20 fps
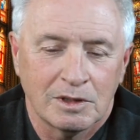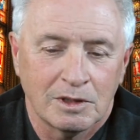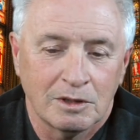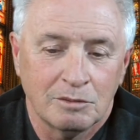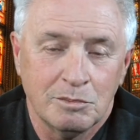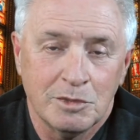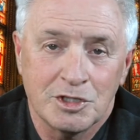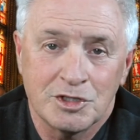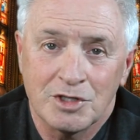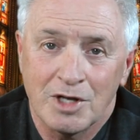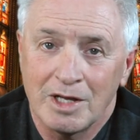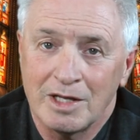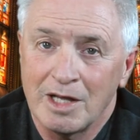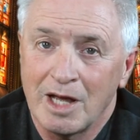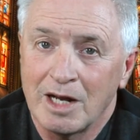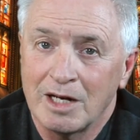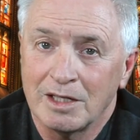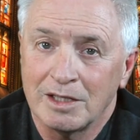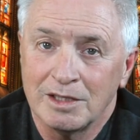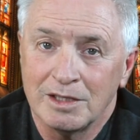Let me say
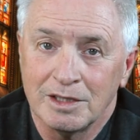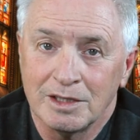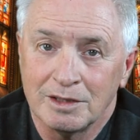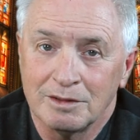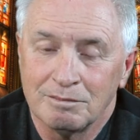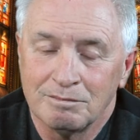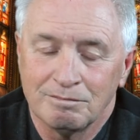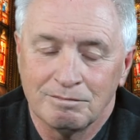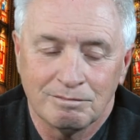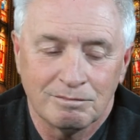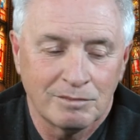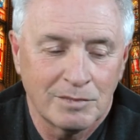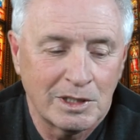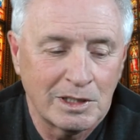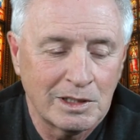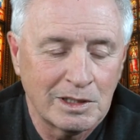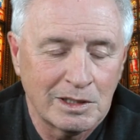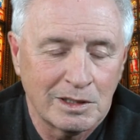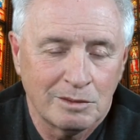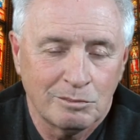that again,
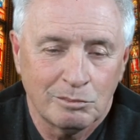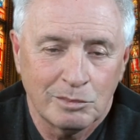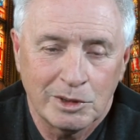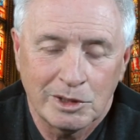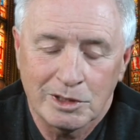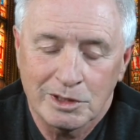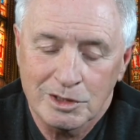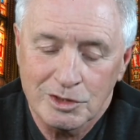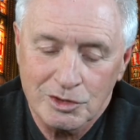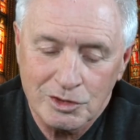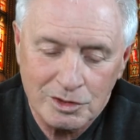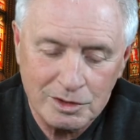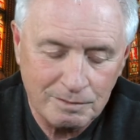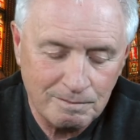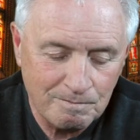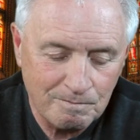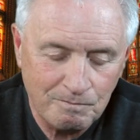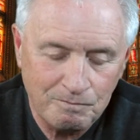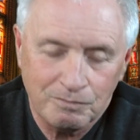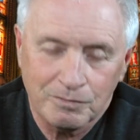because
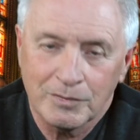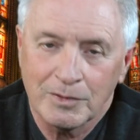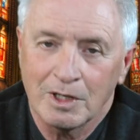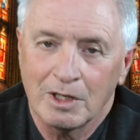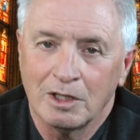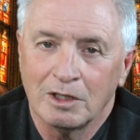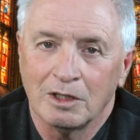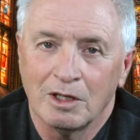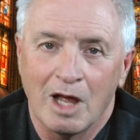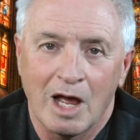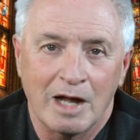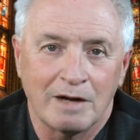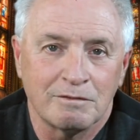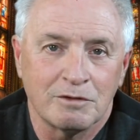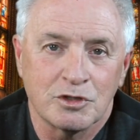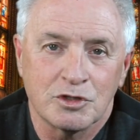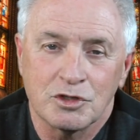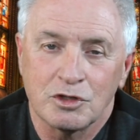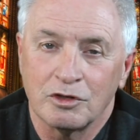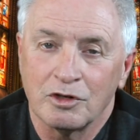a lot of
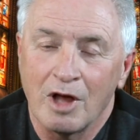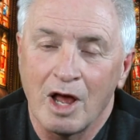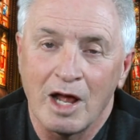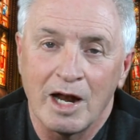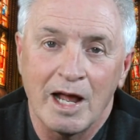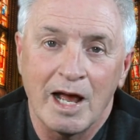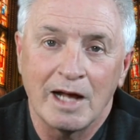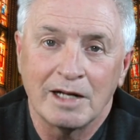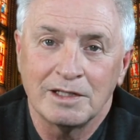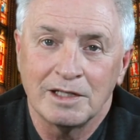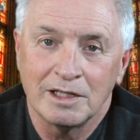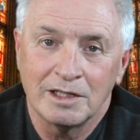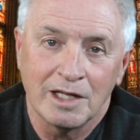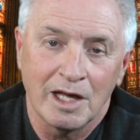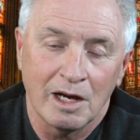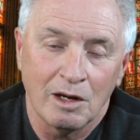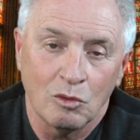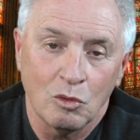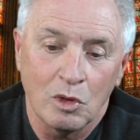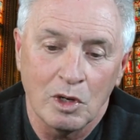us are not acting
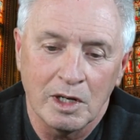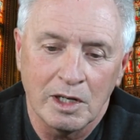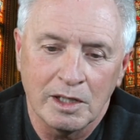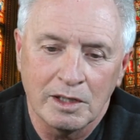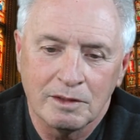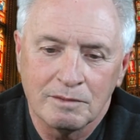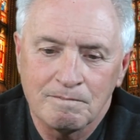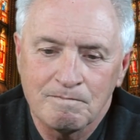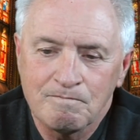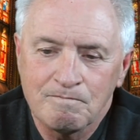that way.